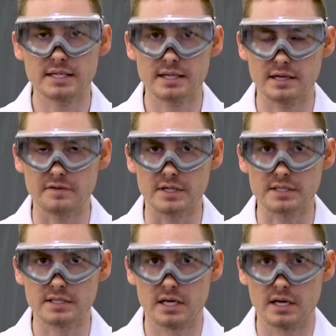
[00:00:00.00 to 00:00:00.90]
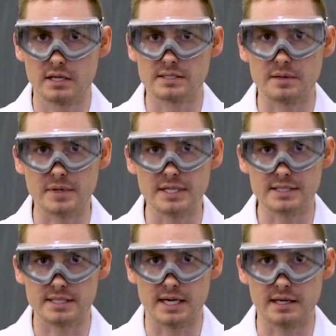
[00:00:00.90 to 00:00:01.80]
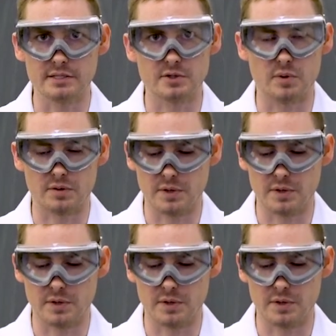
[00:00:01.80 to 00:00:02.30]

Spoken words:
this can give us some insight into